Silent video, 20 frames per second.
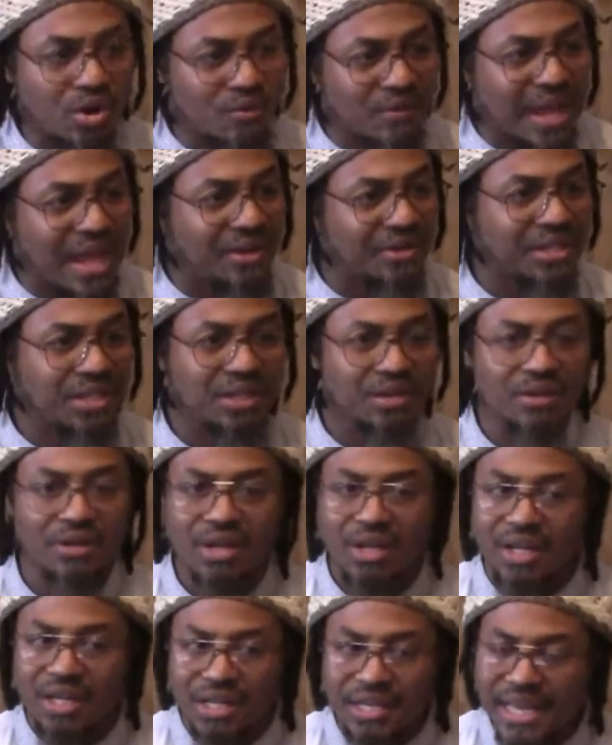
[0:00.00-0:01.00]
around here
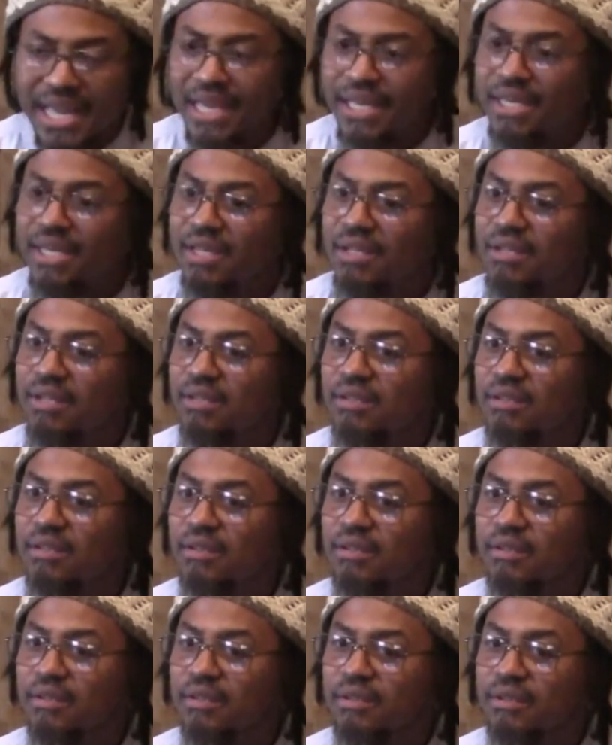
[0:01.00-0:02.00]
naked.
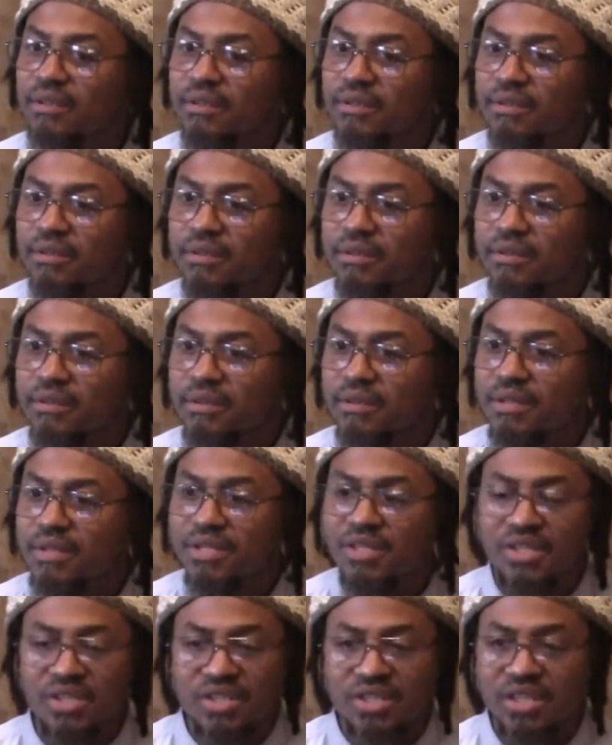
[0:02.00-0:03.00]
In
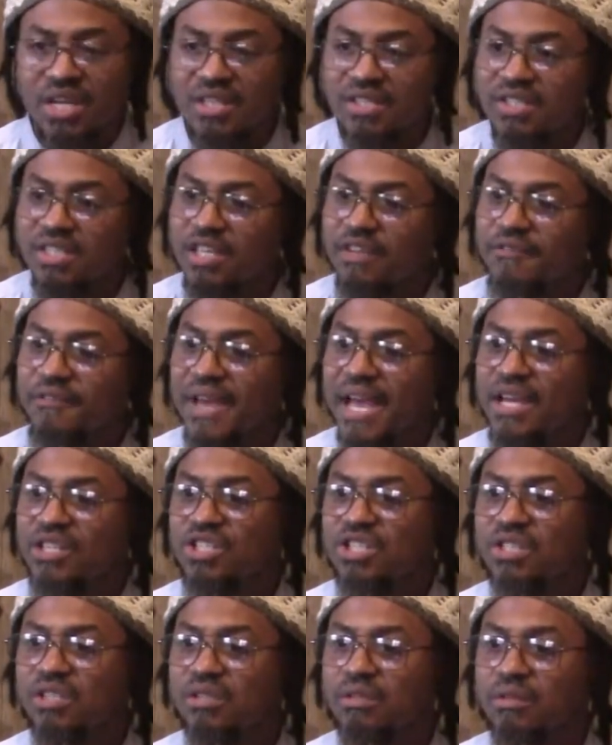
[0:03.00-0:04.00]
this disgusting
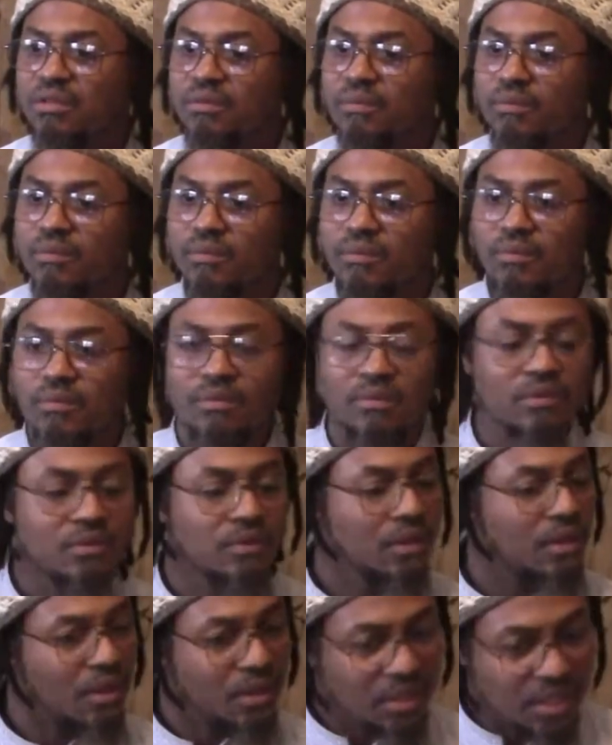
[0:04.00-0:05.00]
fashion.
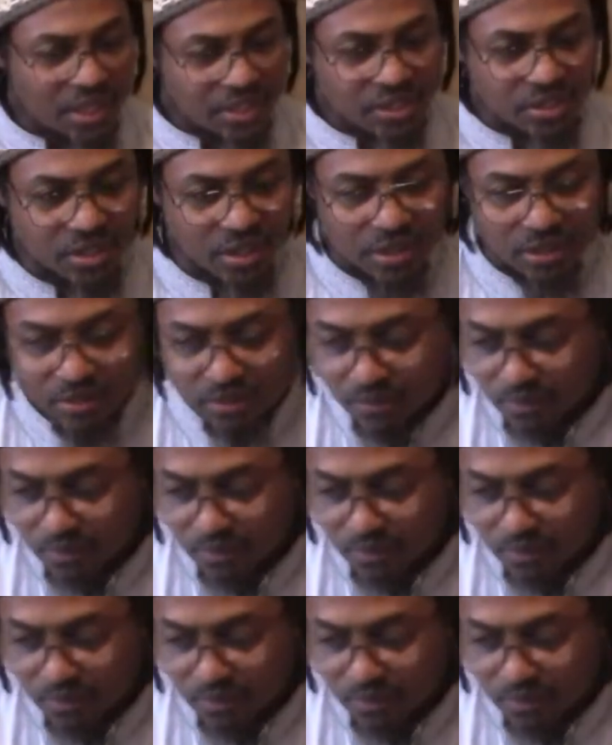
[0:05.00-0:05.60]
Yes, sir.